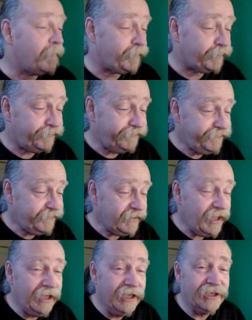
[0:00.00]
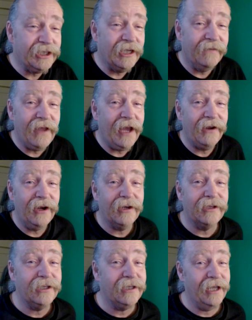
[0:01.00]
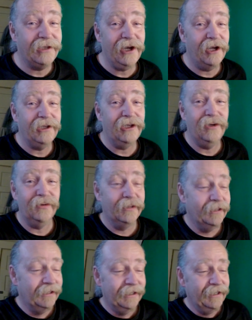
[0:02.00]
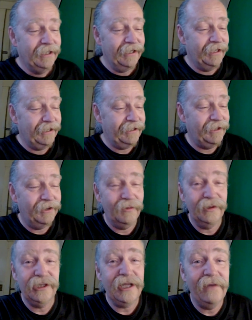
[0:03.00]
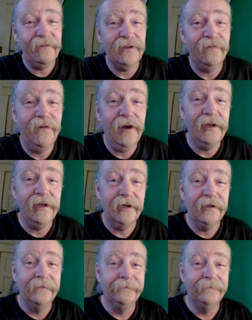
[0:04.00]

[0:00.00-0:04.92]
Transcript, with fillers: Okay. Now, listen, if that hurts, that's on you. Uh, you know, we're just having some fun here.